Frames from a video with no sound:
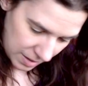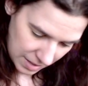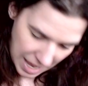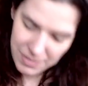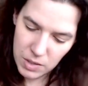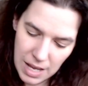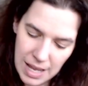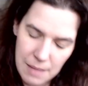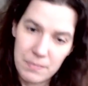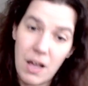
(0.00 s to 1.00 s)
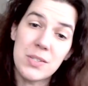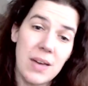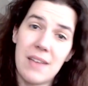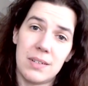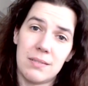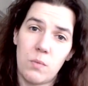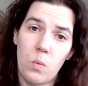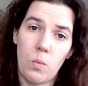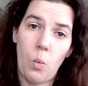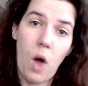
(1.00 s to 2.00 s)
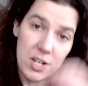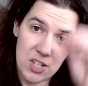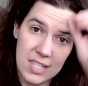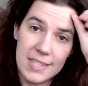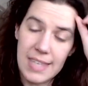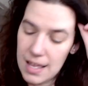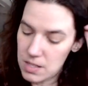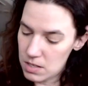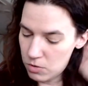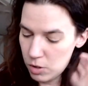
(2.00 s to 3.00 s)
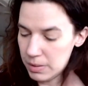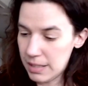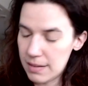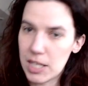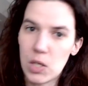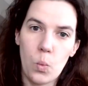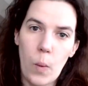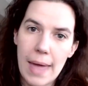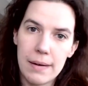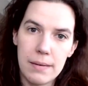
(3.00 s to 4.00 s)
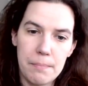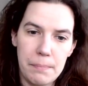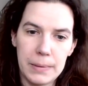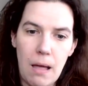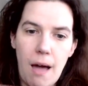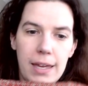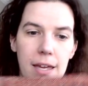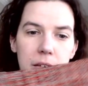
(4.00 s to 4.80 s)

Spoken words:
I haven't washed this yet. So normally, like, you wet block it,